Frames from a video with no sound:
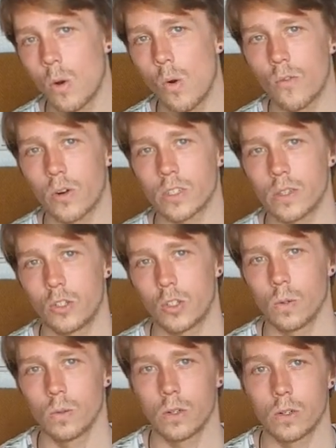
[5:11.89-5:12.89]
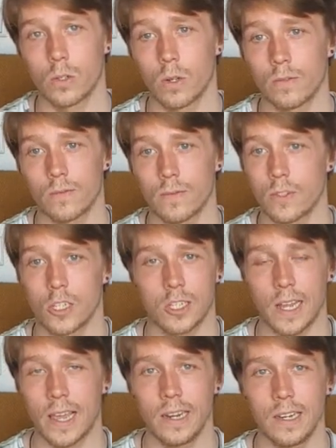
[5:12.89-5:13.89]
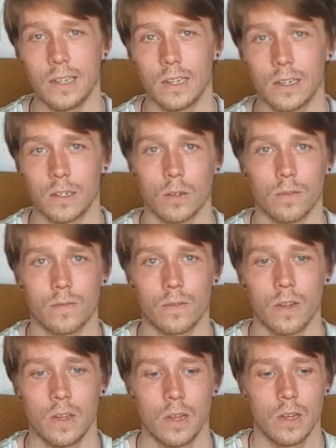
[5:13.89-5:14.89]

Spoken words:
over onto the shoulders of society and of